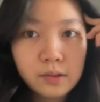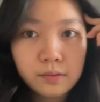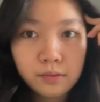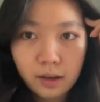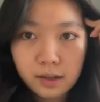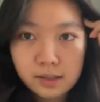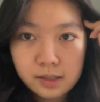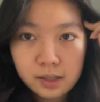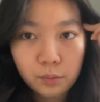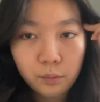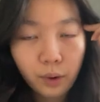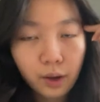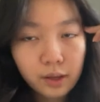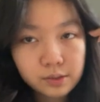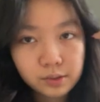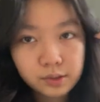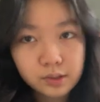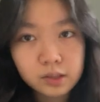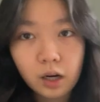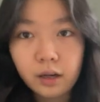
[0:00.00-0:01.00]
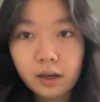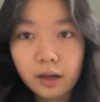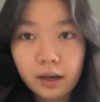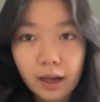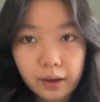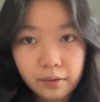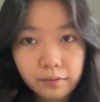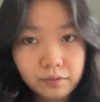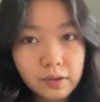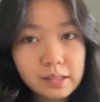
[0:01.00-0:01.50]
captivating way
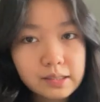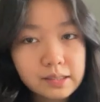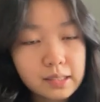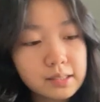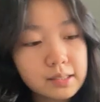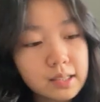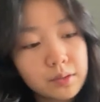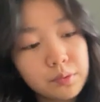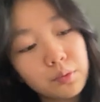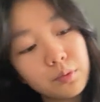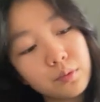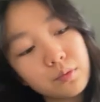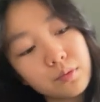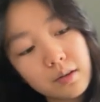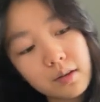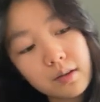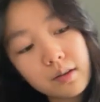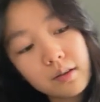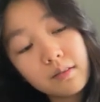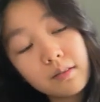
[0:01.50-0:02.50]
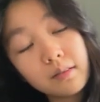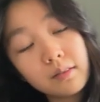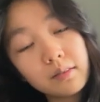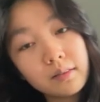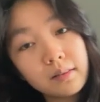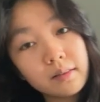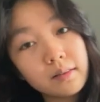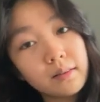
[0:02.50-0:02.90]
to start an MV, since it will